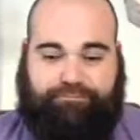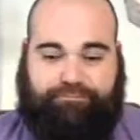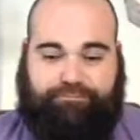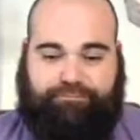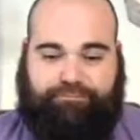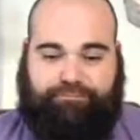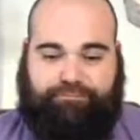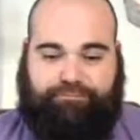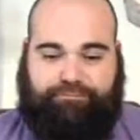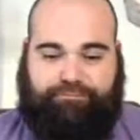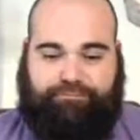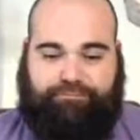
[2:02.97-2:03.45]

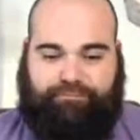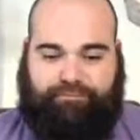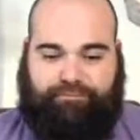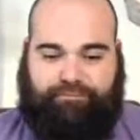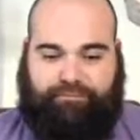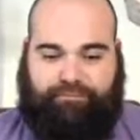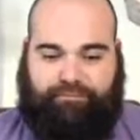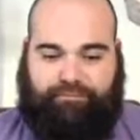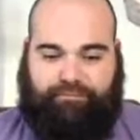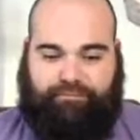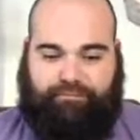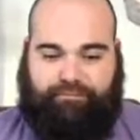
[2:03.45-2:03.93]

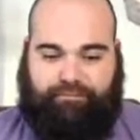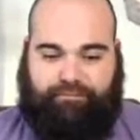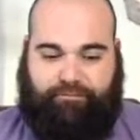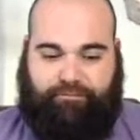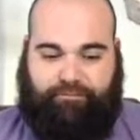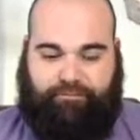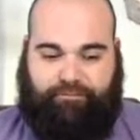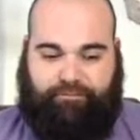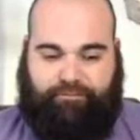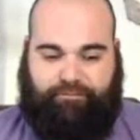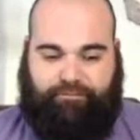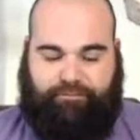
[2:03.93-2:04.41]

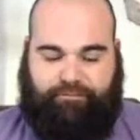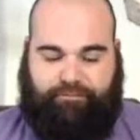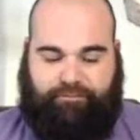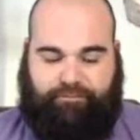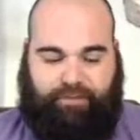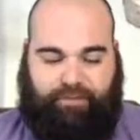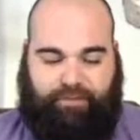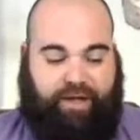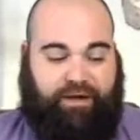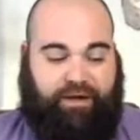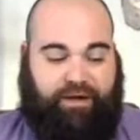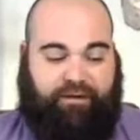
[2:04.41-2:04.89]

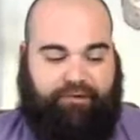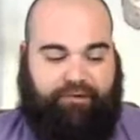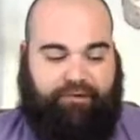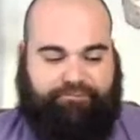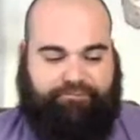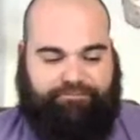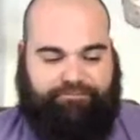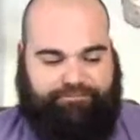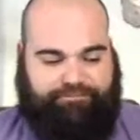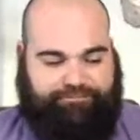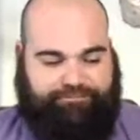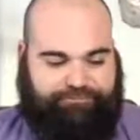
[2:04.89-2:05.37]

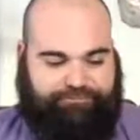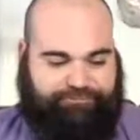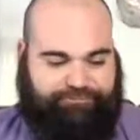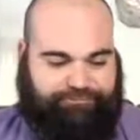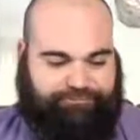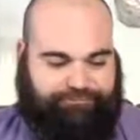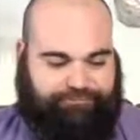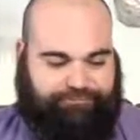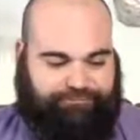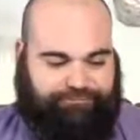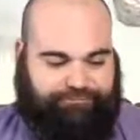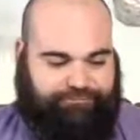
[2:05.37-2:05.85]

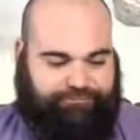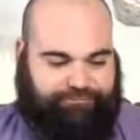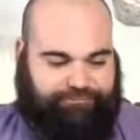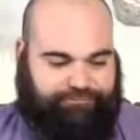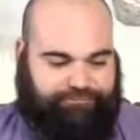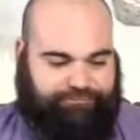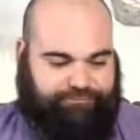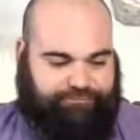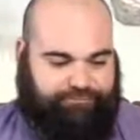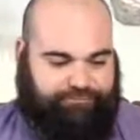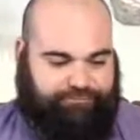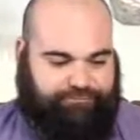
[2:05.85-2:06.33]

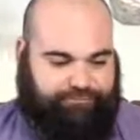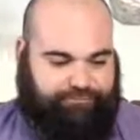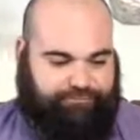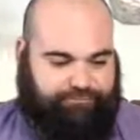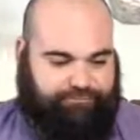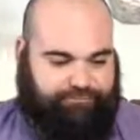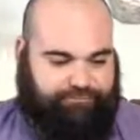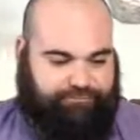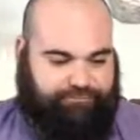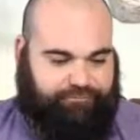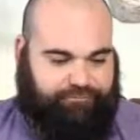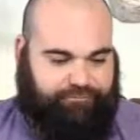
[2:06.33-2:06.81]

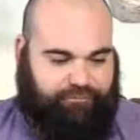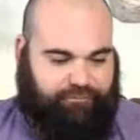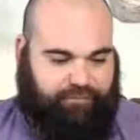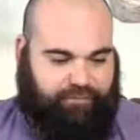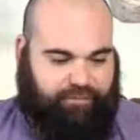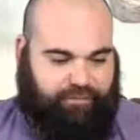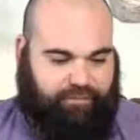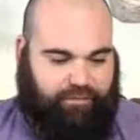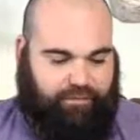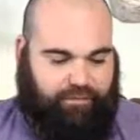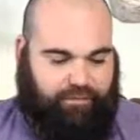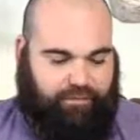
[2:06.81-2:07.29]

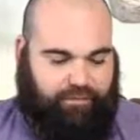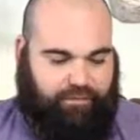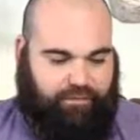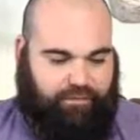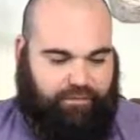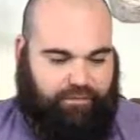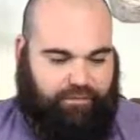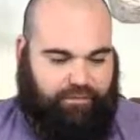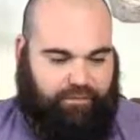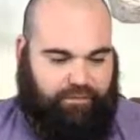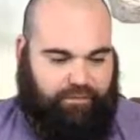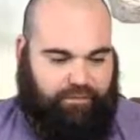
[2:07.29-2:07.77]

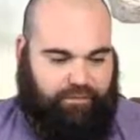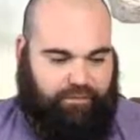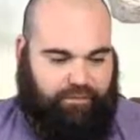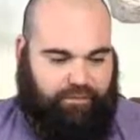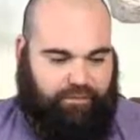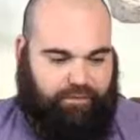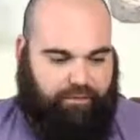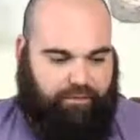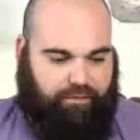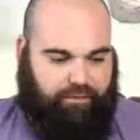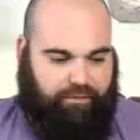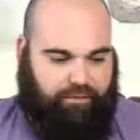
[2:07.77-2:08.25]

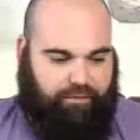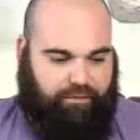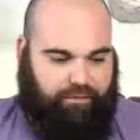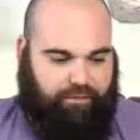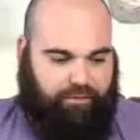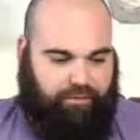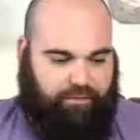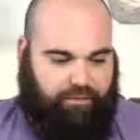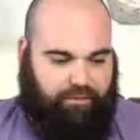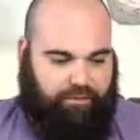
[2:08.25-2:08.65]
No words are spoken by the person on screen.